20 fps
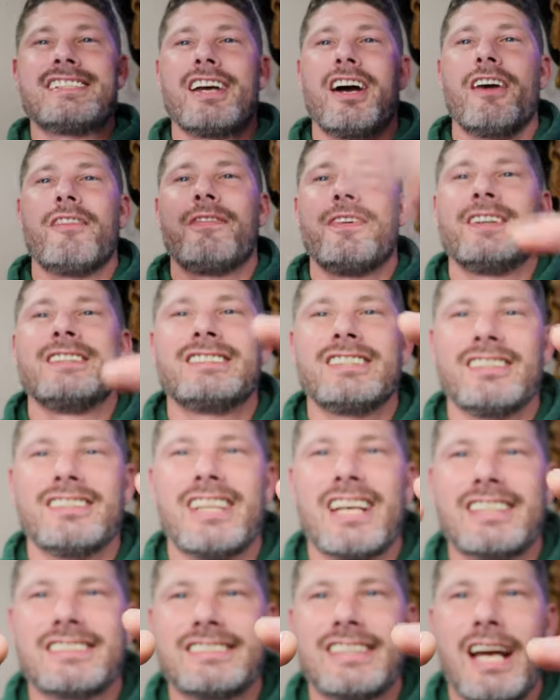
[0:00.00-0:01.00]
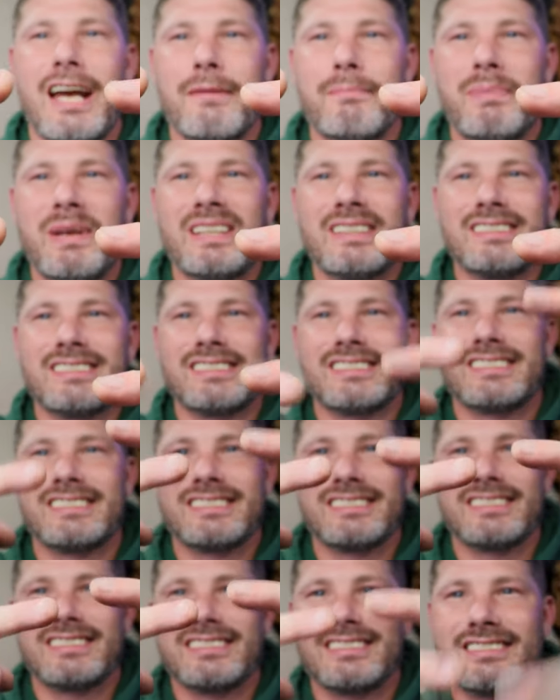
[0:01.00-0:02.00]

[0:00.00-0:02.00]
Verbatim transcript: tough. Until next time, peace.